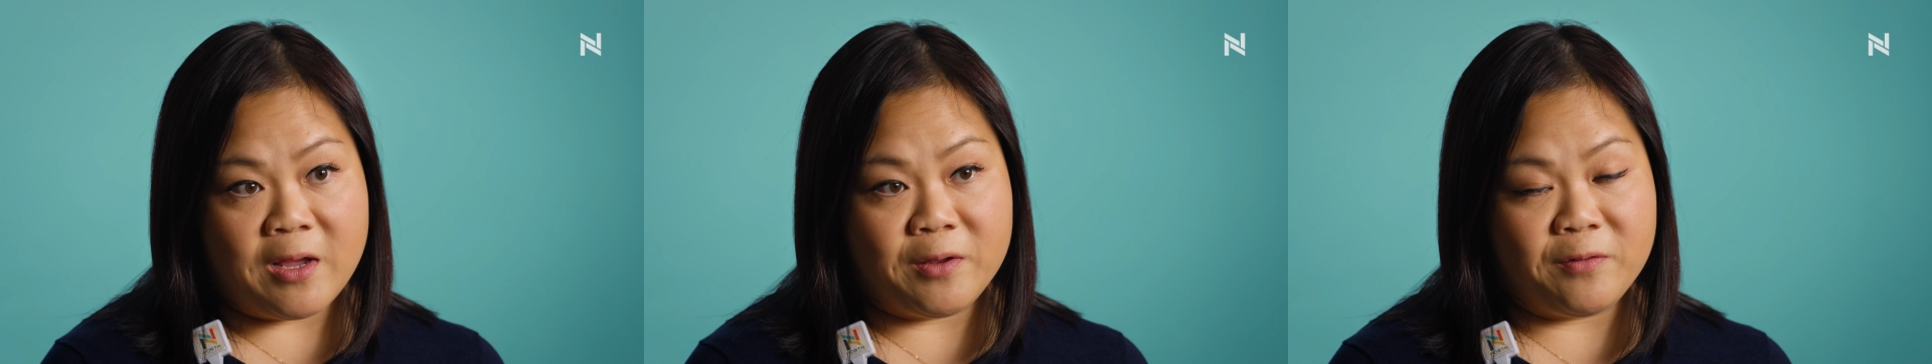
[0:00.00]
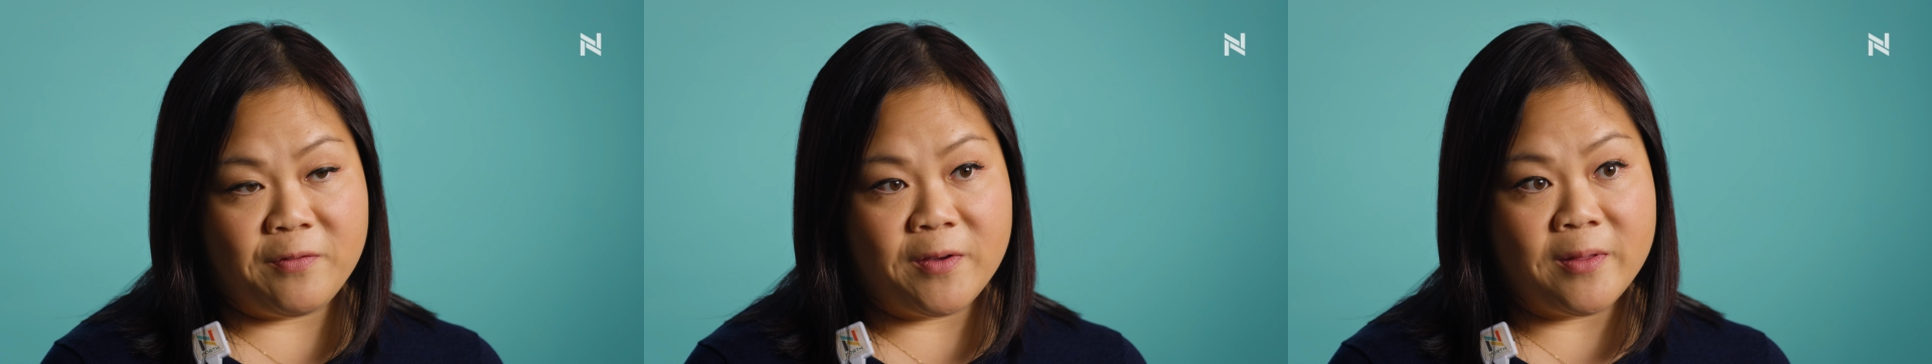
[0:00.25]
and
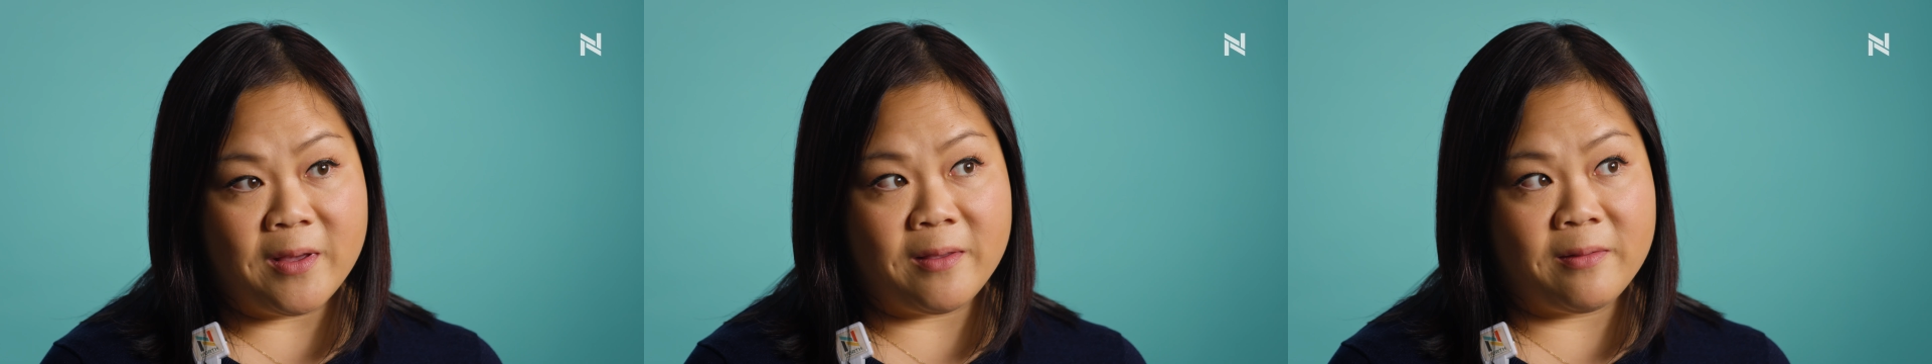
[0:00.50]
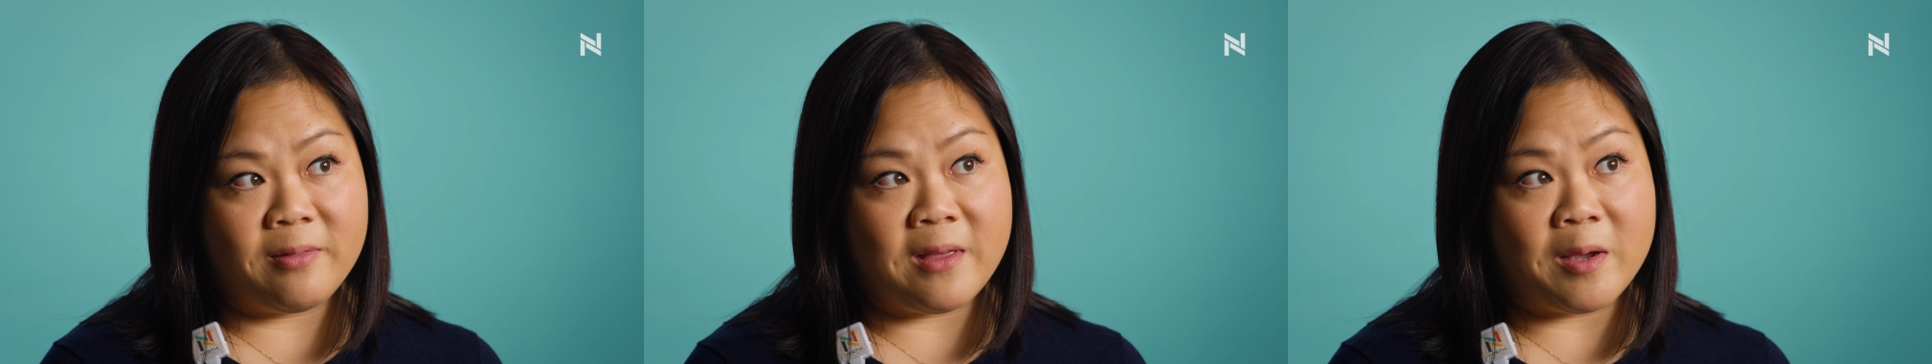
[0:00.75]
you feel
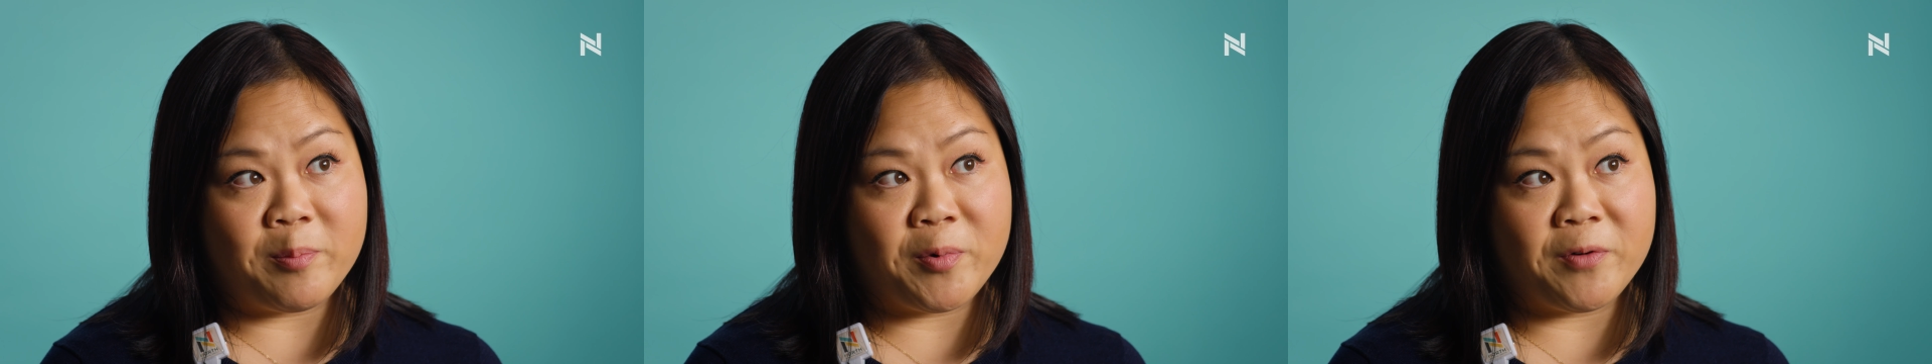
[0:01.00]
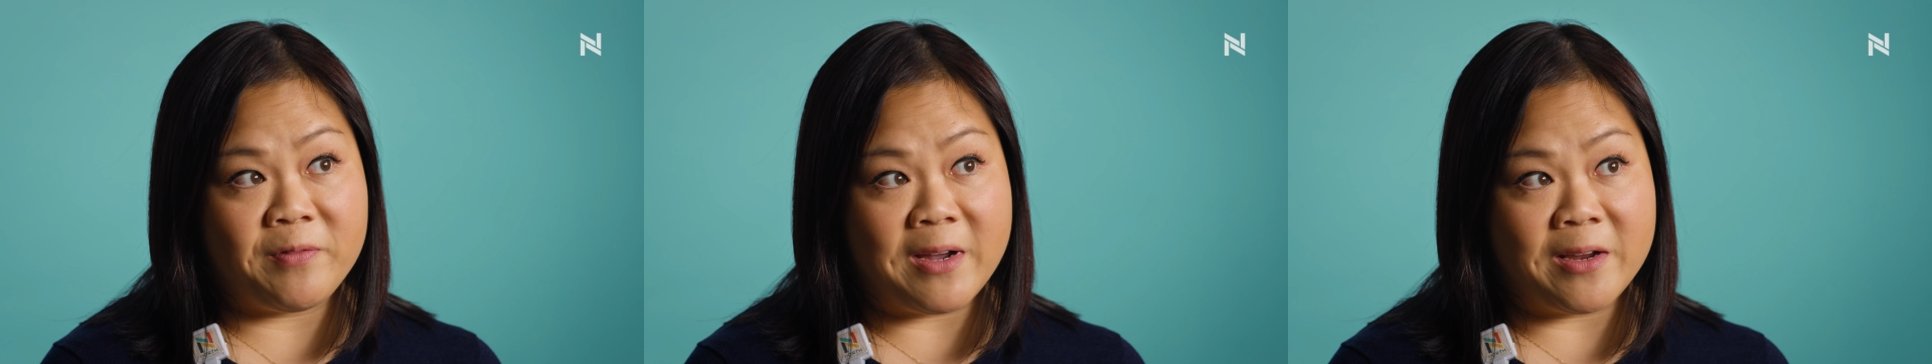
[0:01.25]
like that
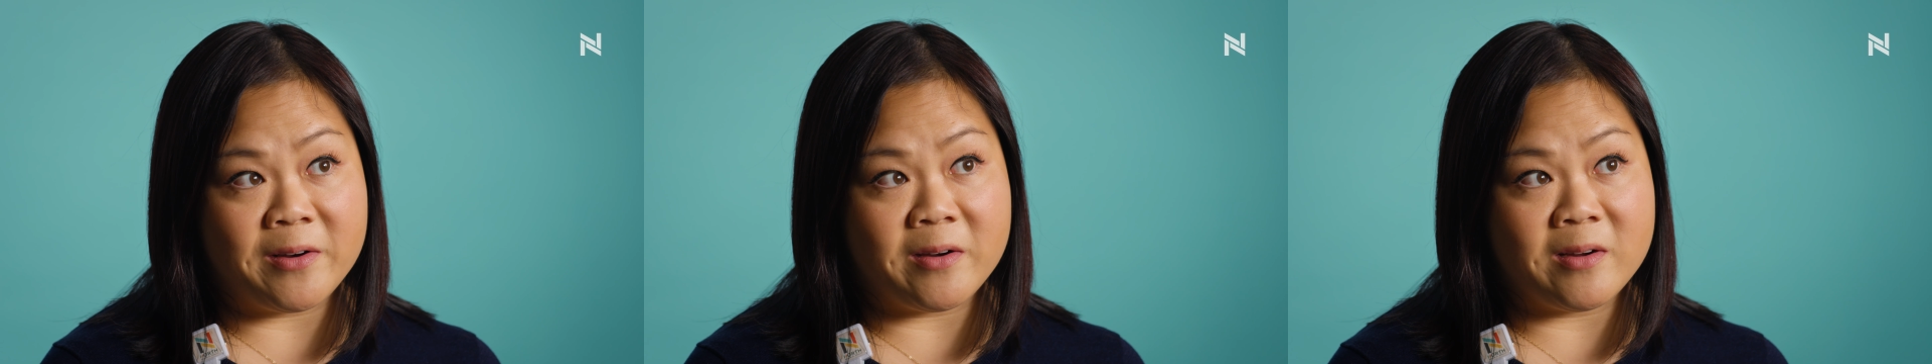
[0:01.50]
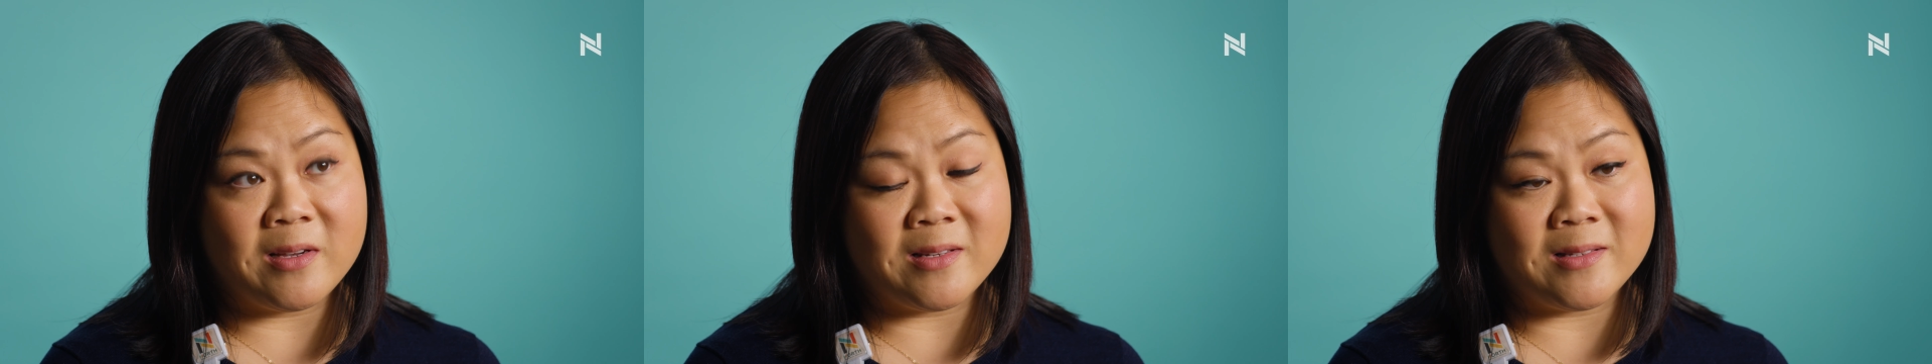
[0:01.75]
provider
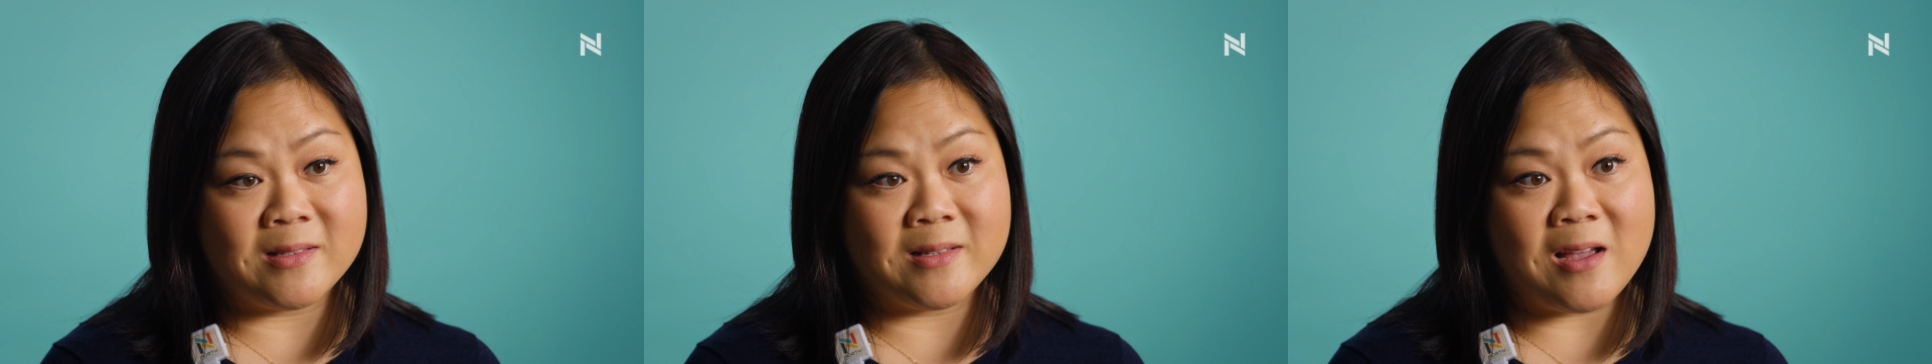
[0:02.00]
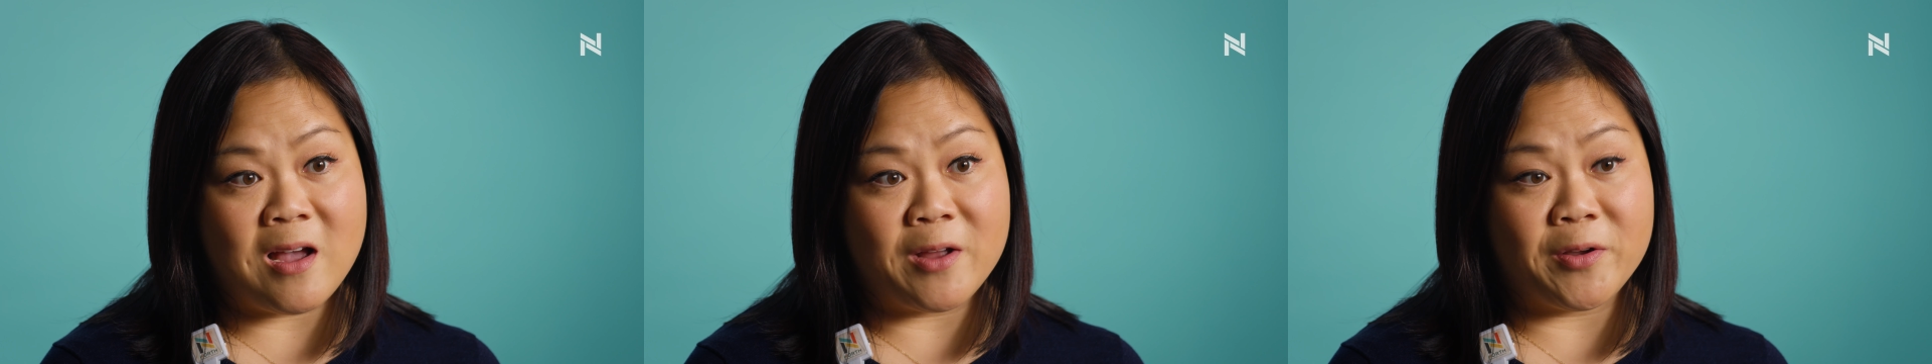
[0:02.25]
is
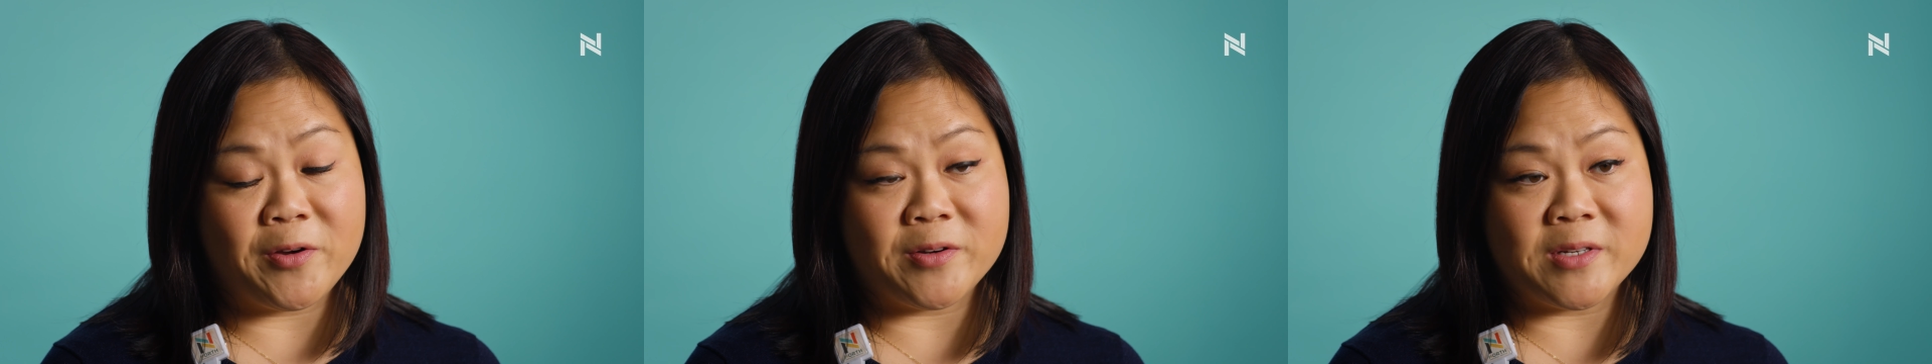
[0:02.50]
on your